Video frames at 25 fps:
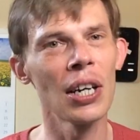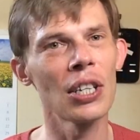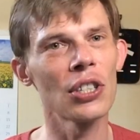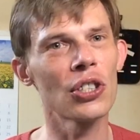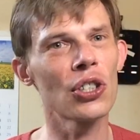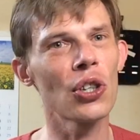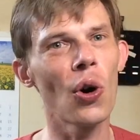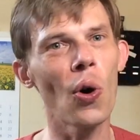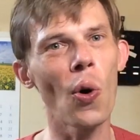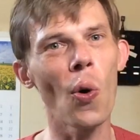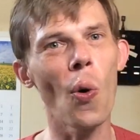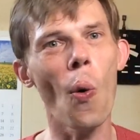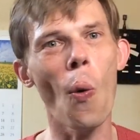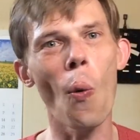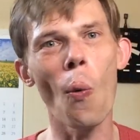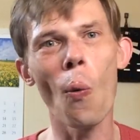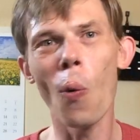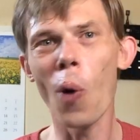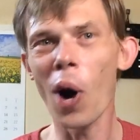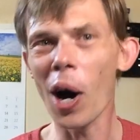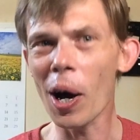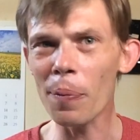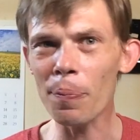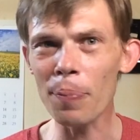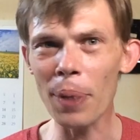So
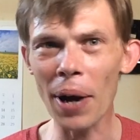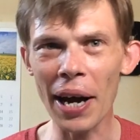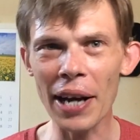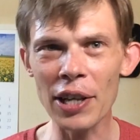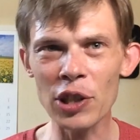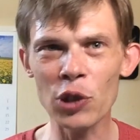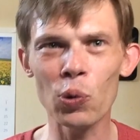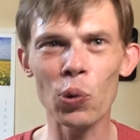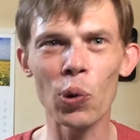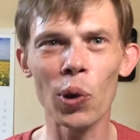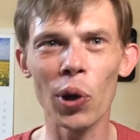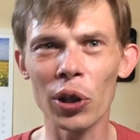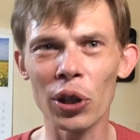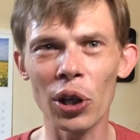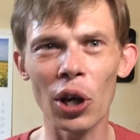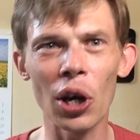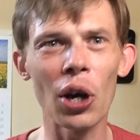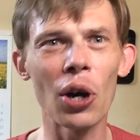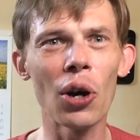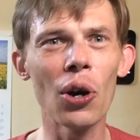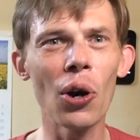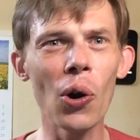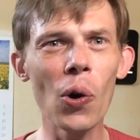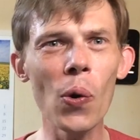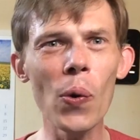
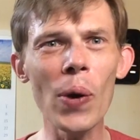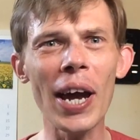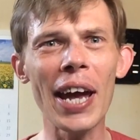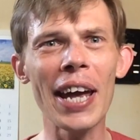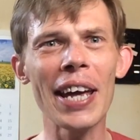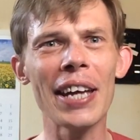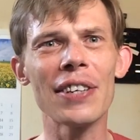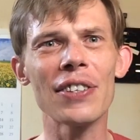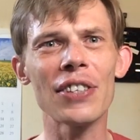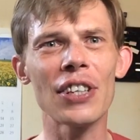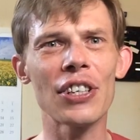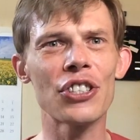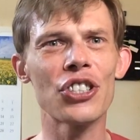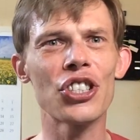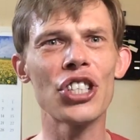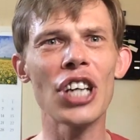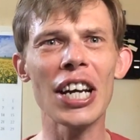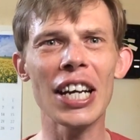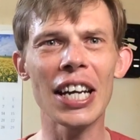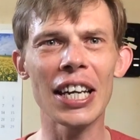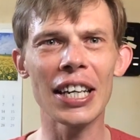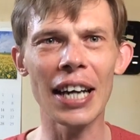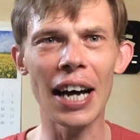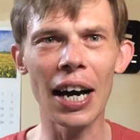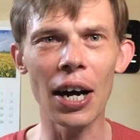1Password, go and
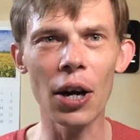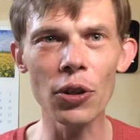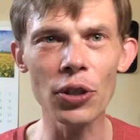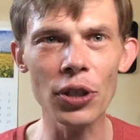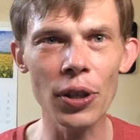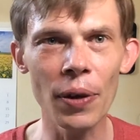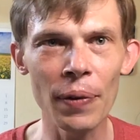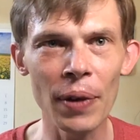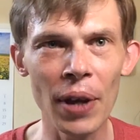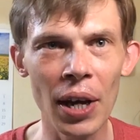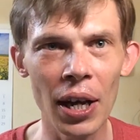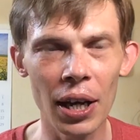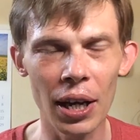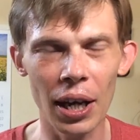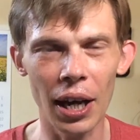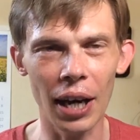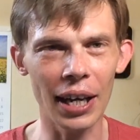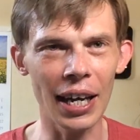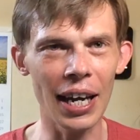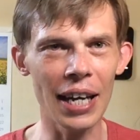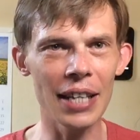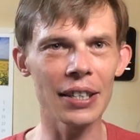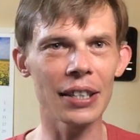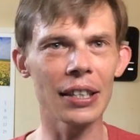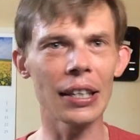check it out.
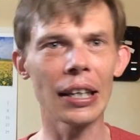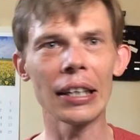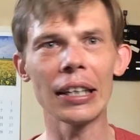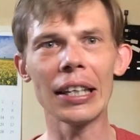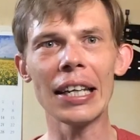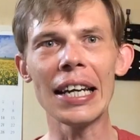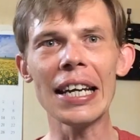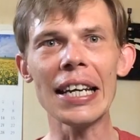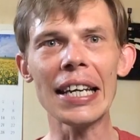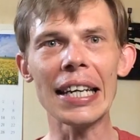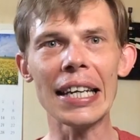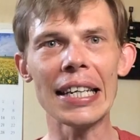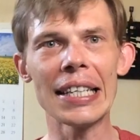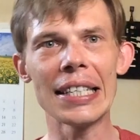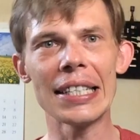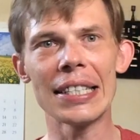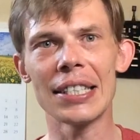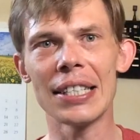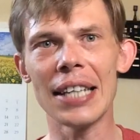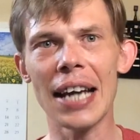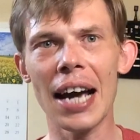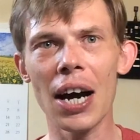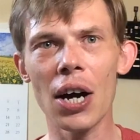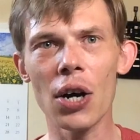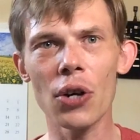Again, the link
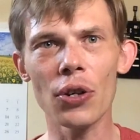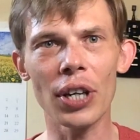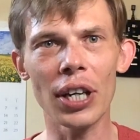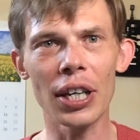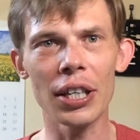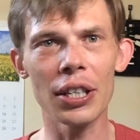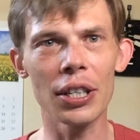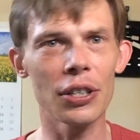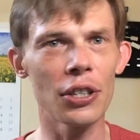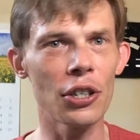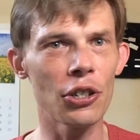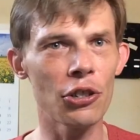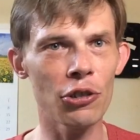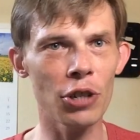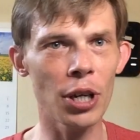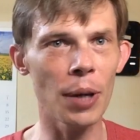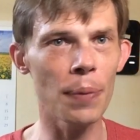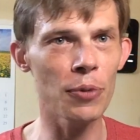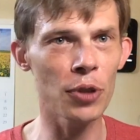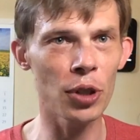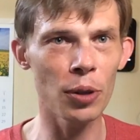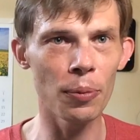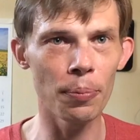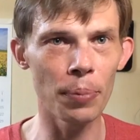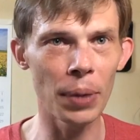is down in the
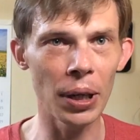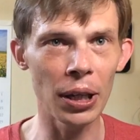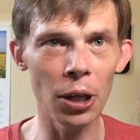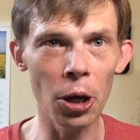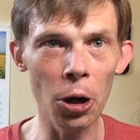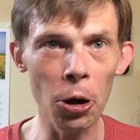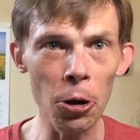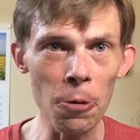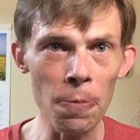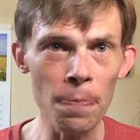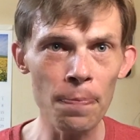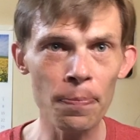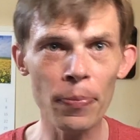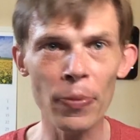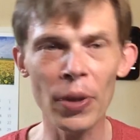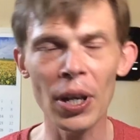description below.